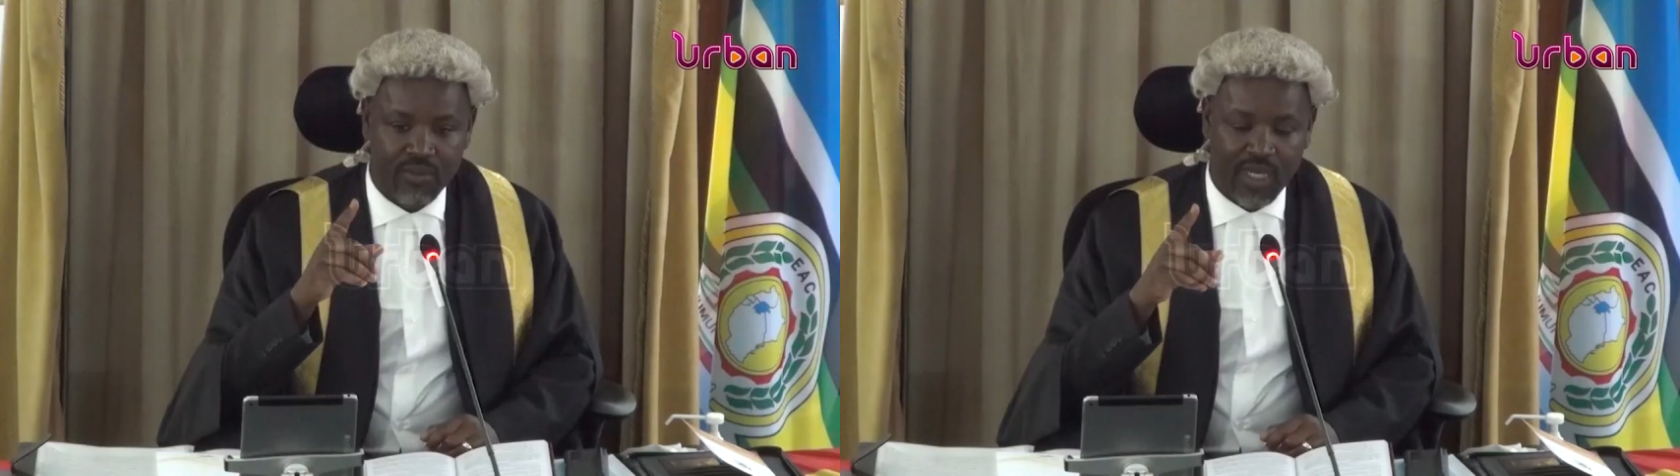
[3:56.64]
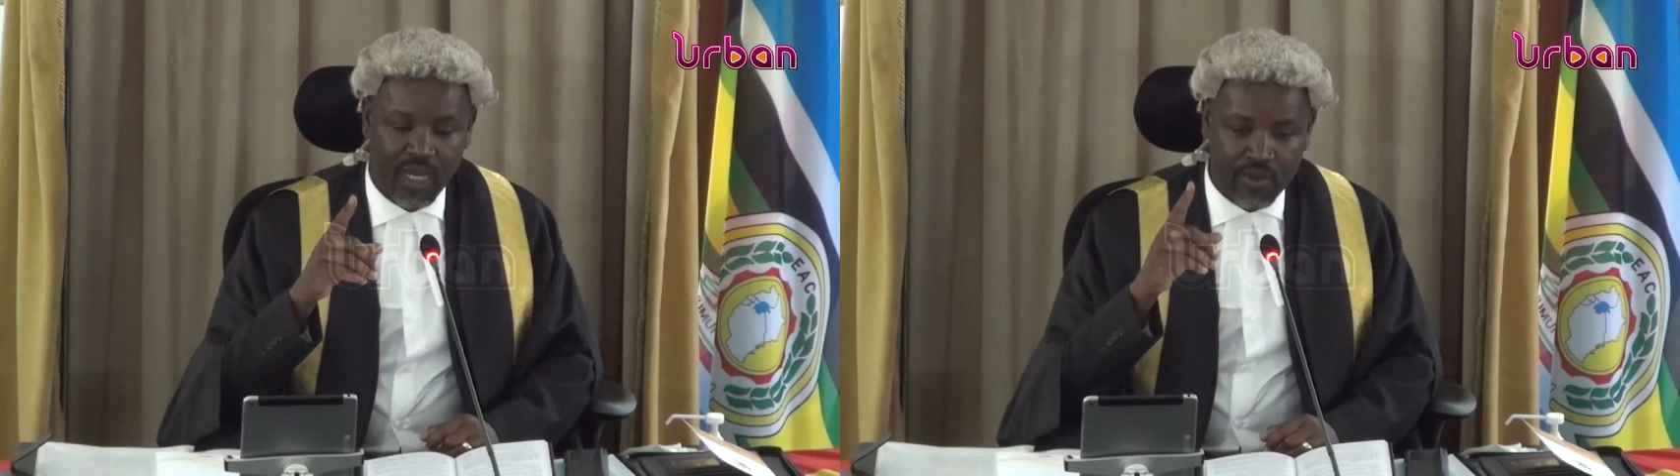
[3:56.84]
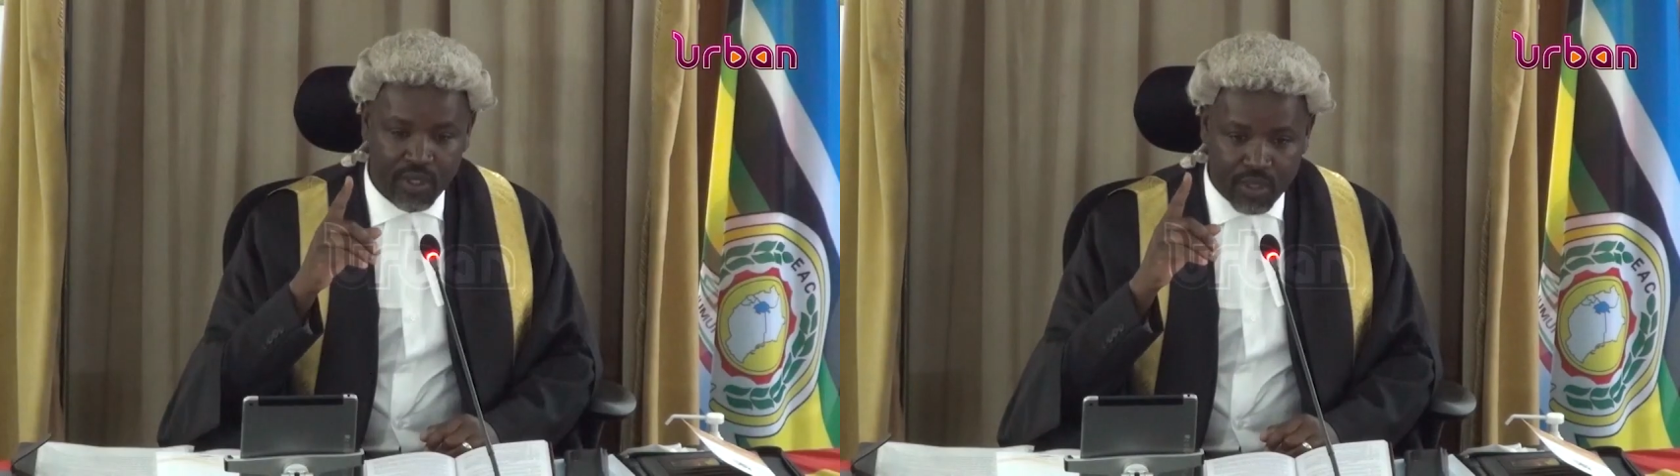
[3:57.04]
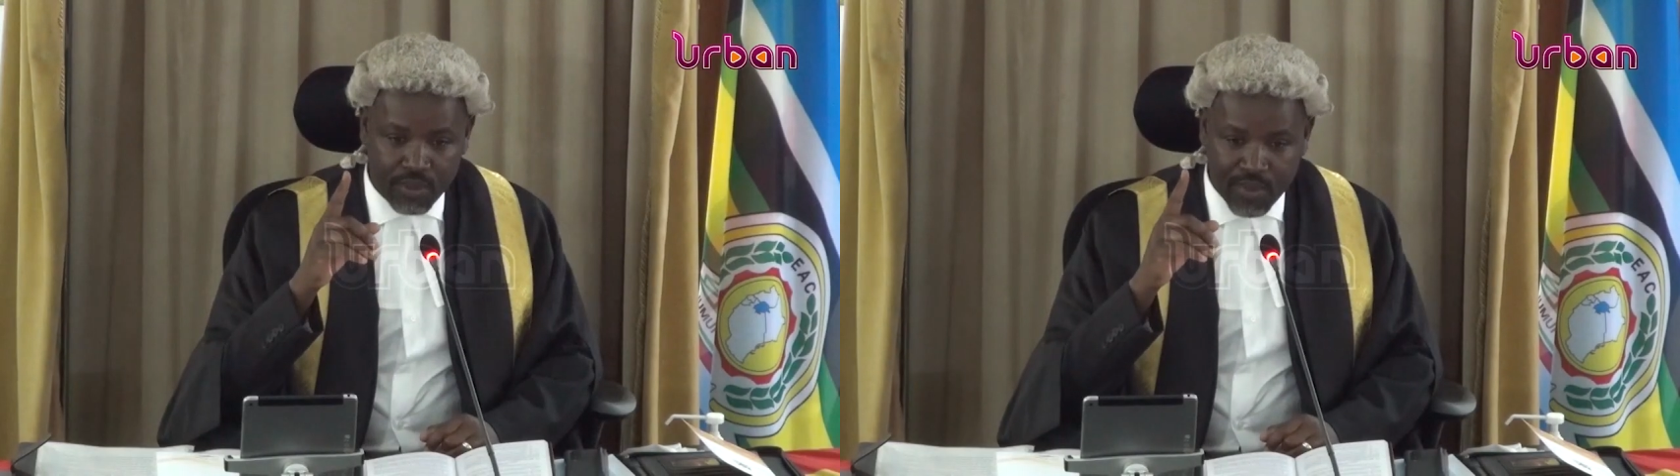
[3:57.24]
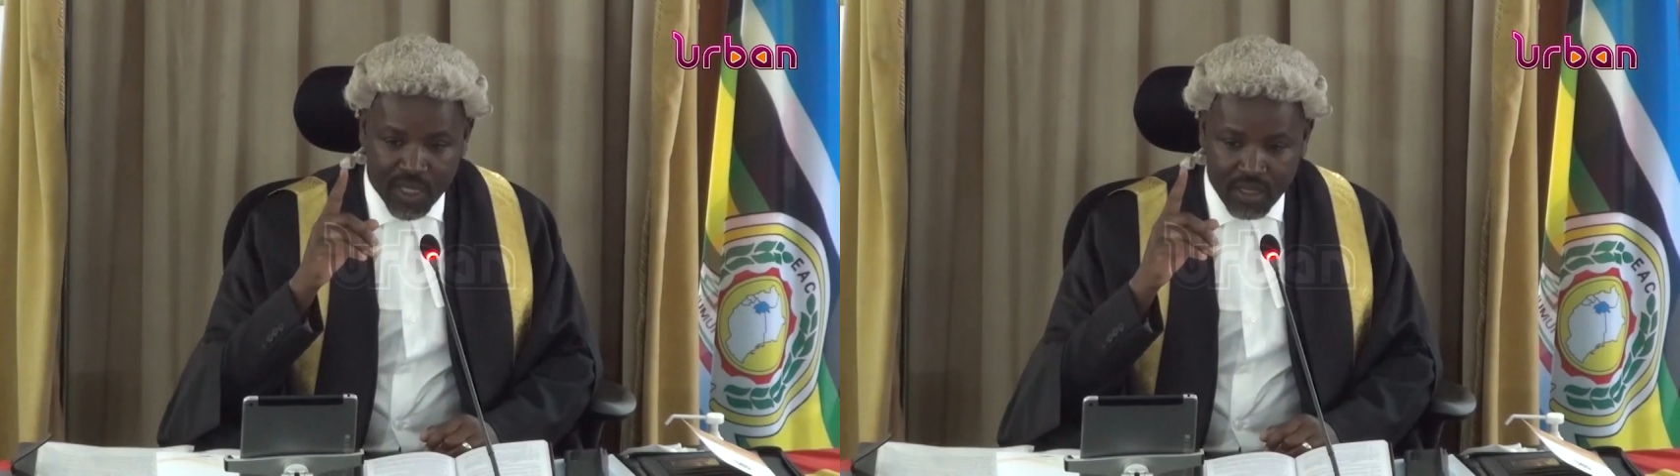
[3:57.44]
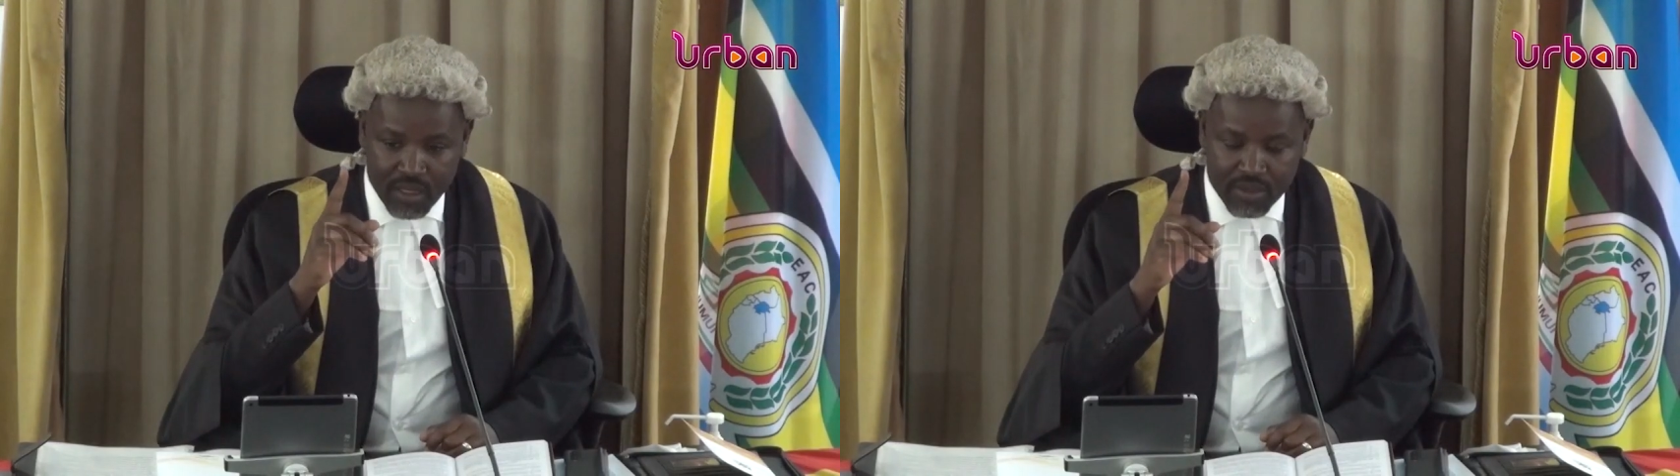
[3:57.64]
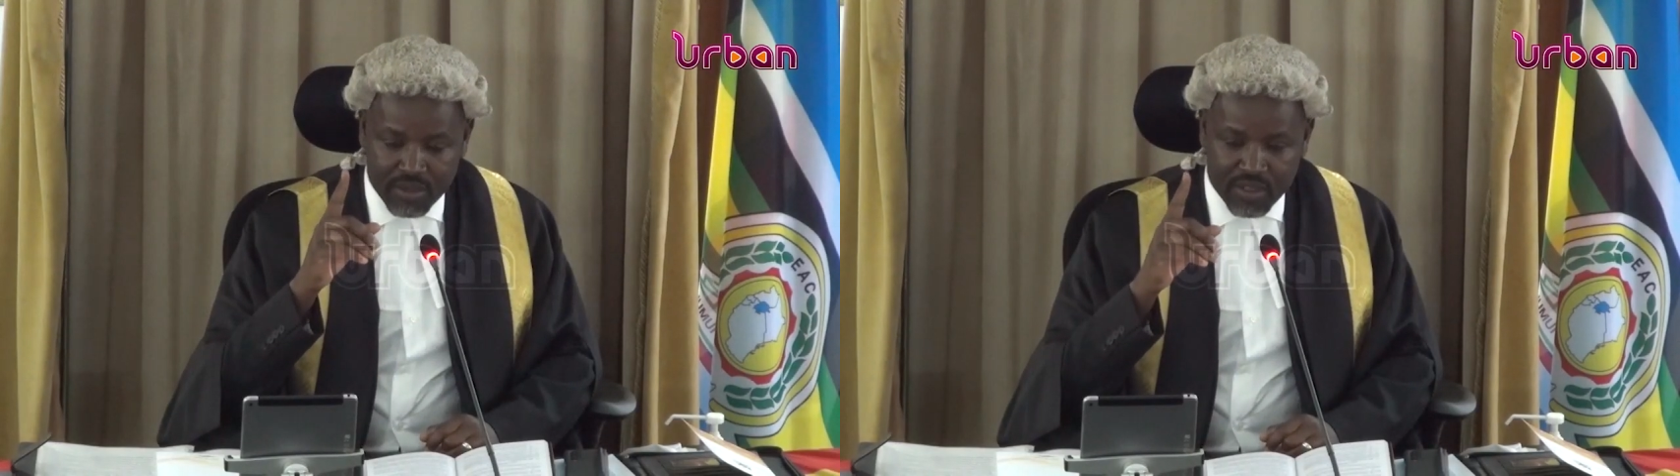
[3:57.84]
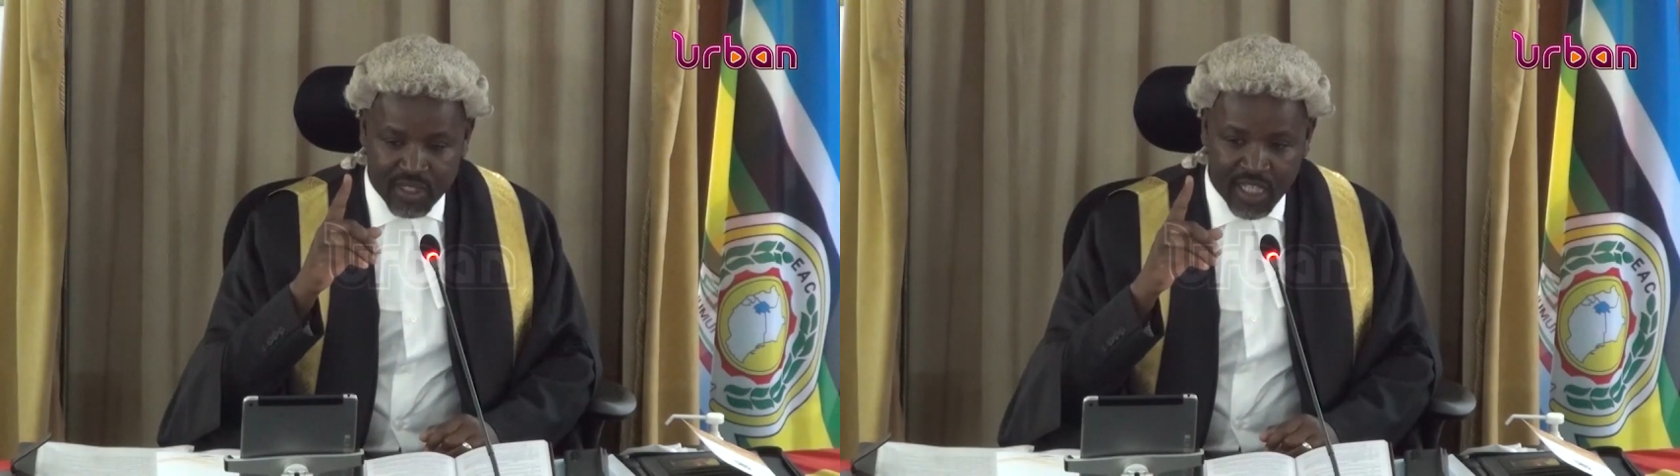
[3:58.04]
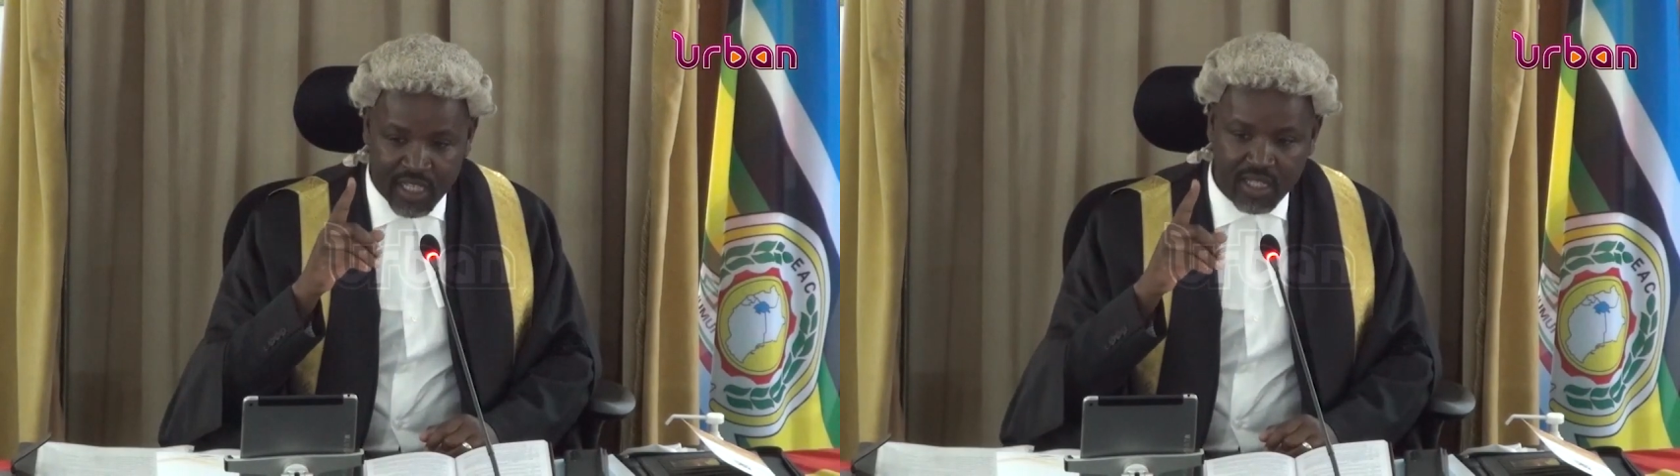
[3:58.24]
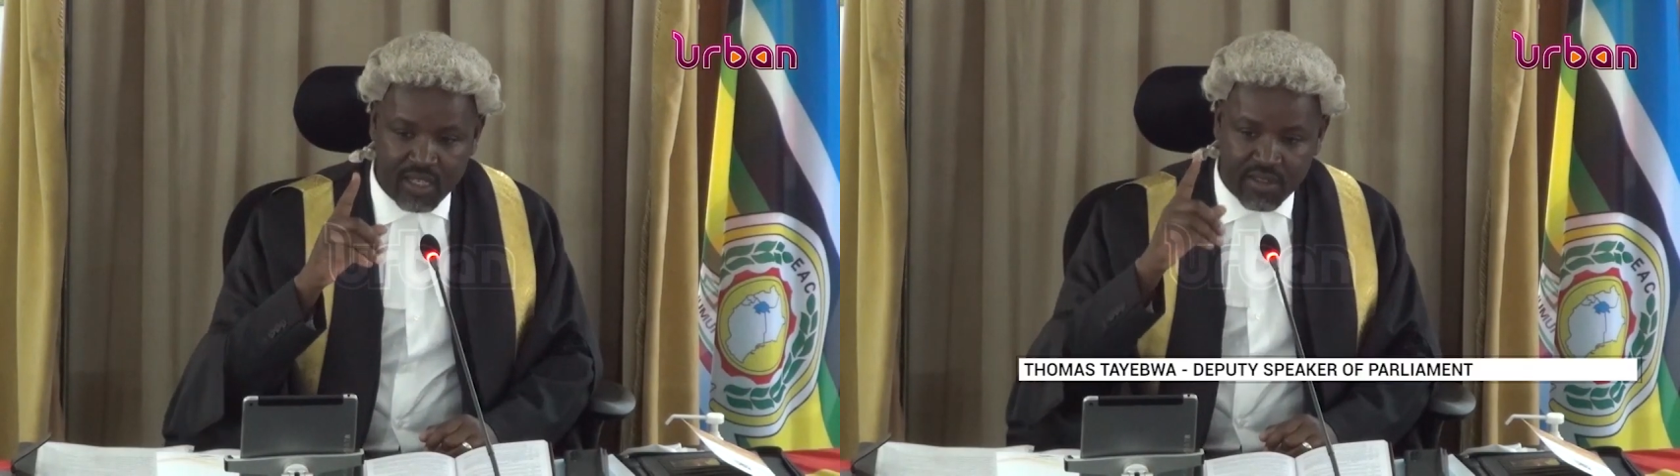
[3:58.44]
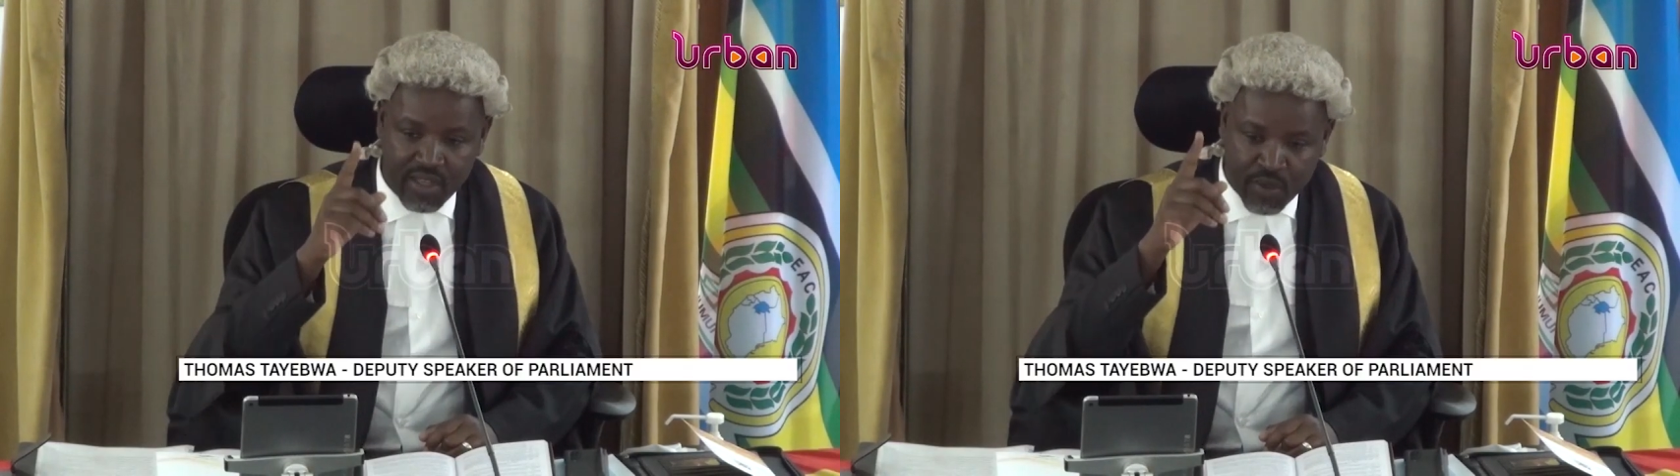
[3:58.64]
We are going to be getting